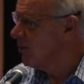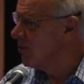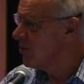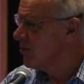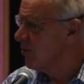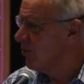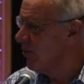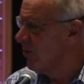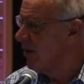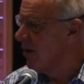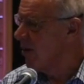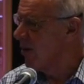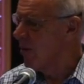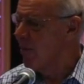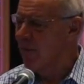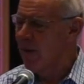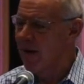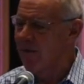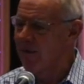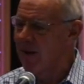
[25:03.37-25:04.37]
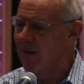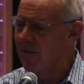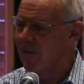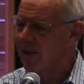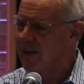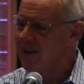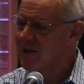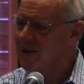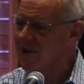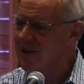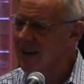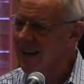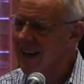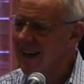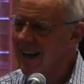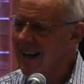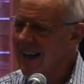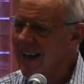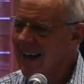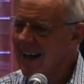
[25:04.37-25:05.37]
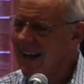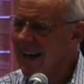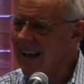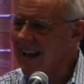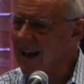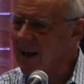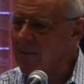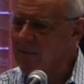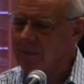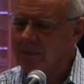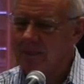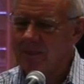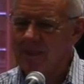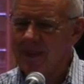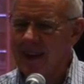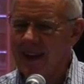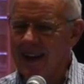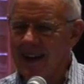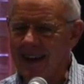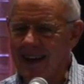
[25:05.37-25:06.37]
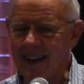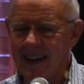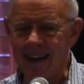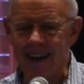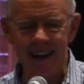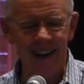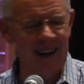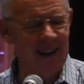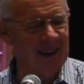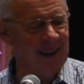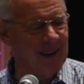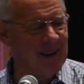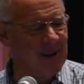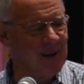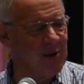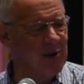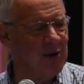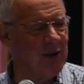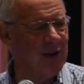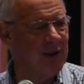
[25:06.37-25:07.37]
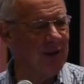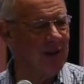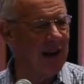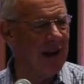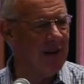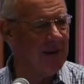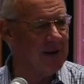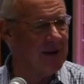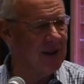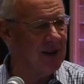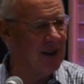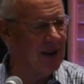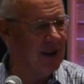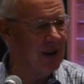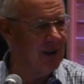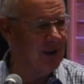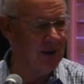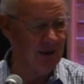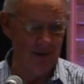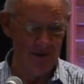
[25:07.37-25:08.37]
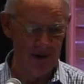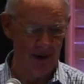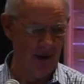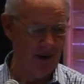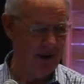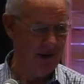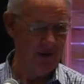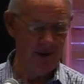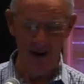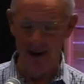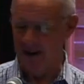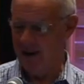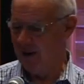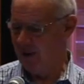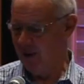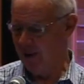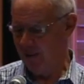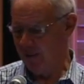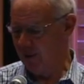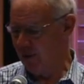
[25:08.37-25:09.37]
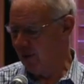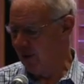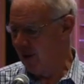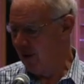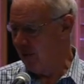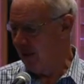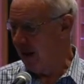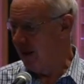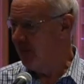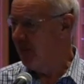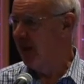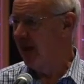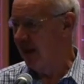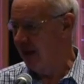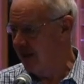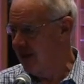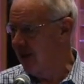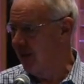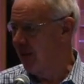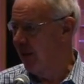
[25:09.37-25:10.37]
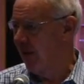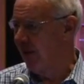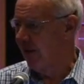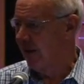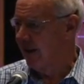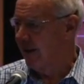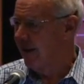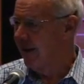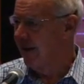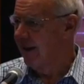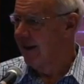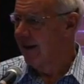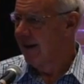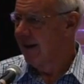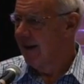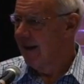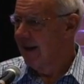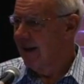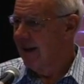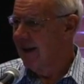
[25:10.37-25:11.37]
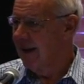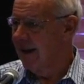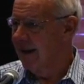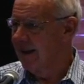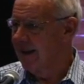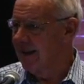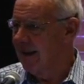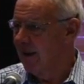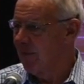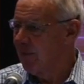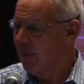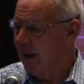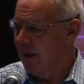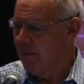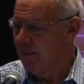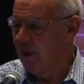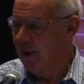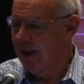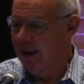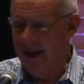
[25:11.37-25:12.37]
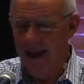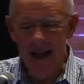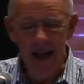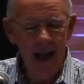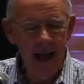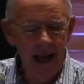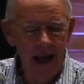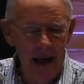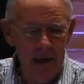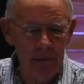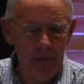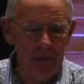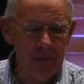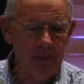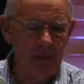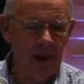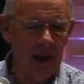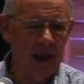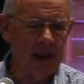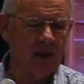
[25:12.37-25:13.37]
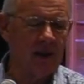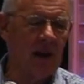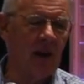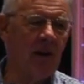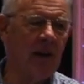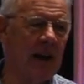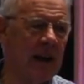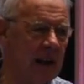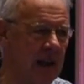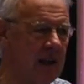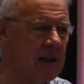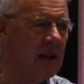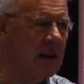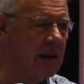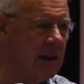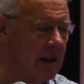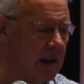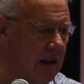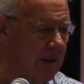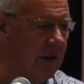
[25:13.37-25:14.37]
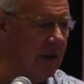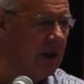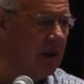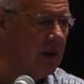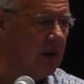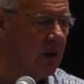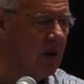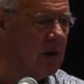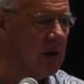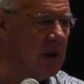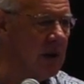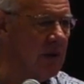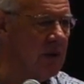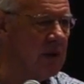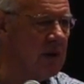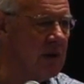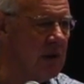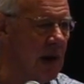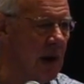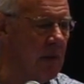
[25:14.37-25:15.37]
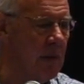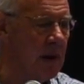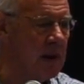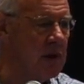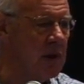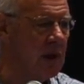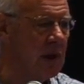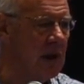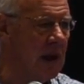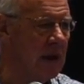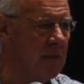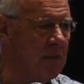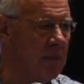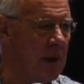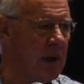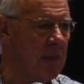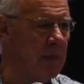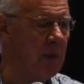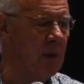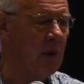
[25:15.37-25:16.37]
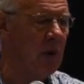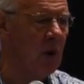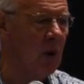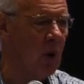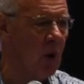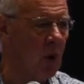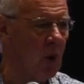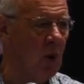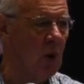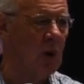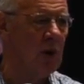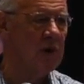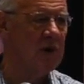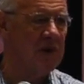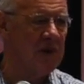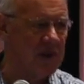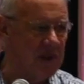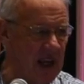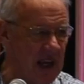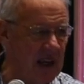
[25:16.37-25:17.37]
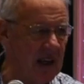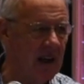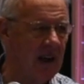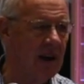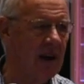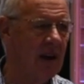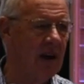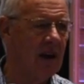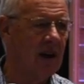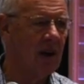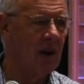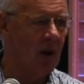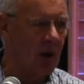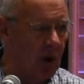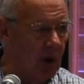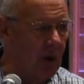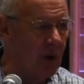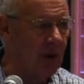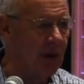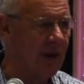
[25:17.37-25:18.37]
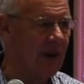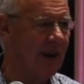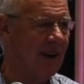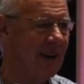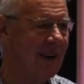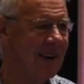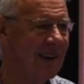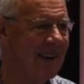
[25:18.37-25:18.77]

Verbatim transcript: the children are above average. Um, I, I, enjoyed Garrison Keillor. Sorry if you don't know who I'm talking about, but he is an American. Uh, don't blame me. Um, and so it is a little difficult because there is so much that people call sin good